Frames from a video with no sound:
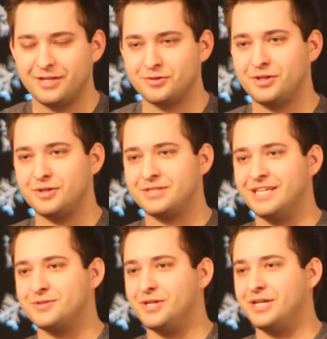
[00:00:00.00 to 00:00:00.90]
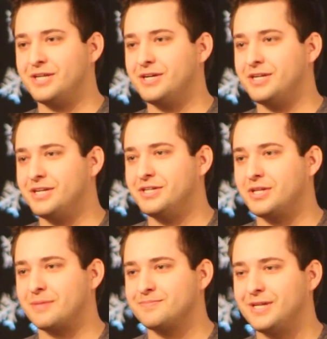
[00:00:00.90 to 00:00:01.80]
It's one of those things where you hear it and
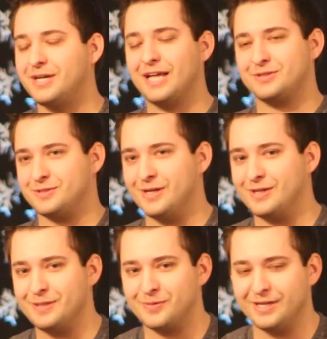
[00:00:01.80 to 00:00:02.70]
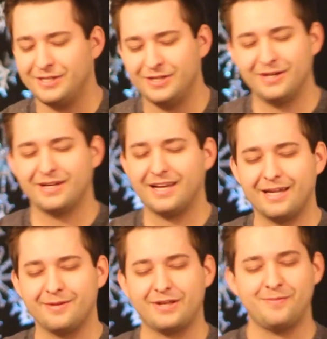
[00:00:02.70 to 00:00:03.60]
you're like, oh, that's just me. I'll keep praying.
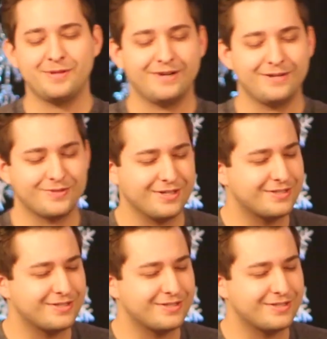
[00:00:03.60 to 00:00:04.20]
God, give me money for